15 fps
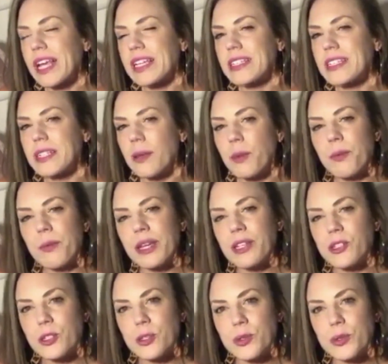some of my
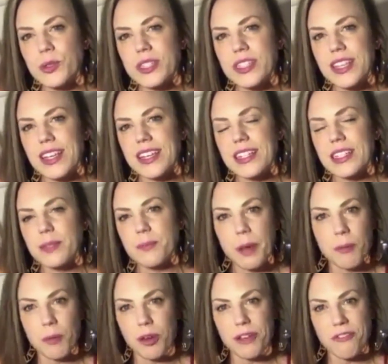shoes is
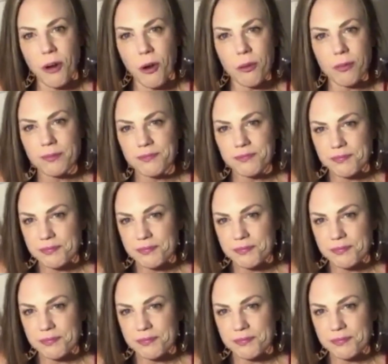memory foam.